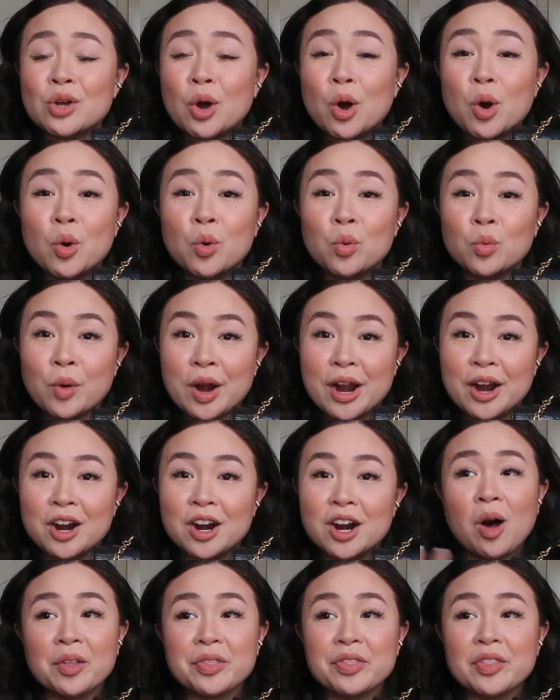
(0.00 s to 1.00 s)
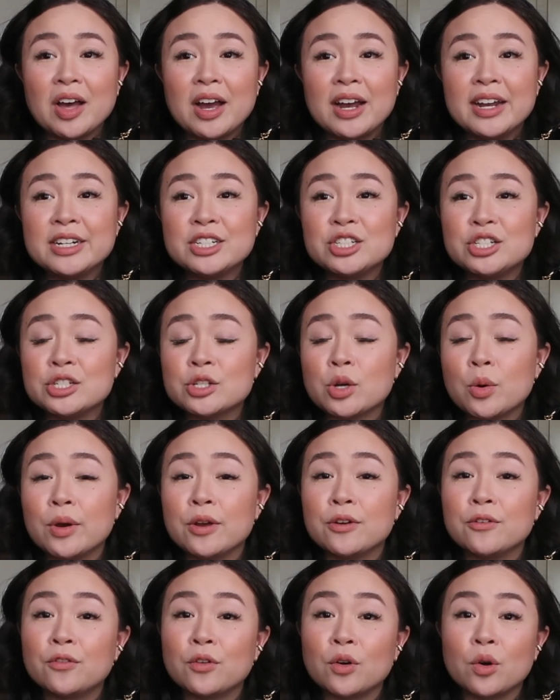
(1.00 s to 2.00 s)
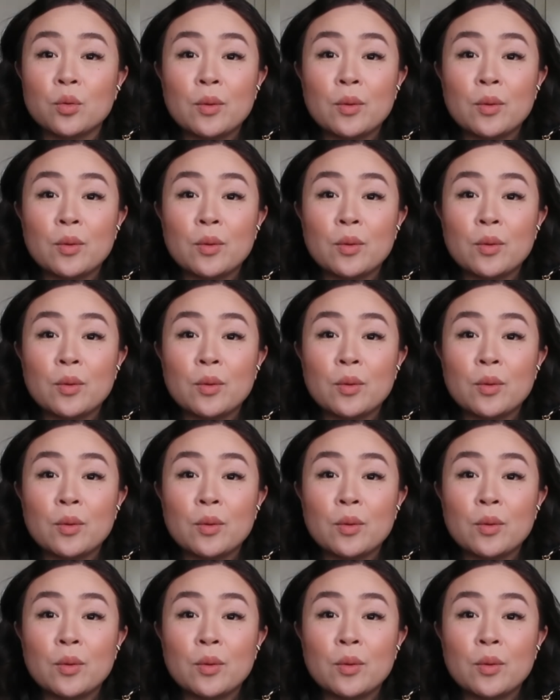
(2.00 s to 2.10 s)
so rare. Online, she's going for